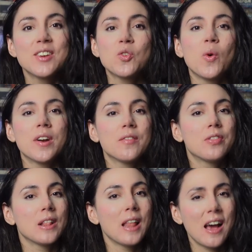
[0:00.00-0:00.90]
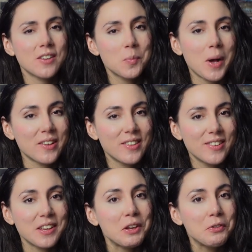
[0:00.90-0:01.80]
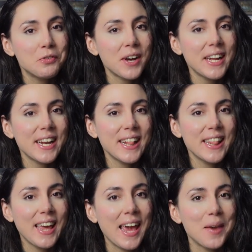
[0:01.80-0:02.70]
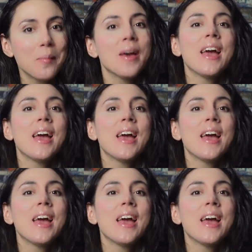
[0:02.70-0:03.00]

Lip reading: is one of the last bosses that you fight in the game,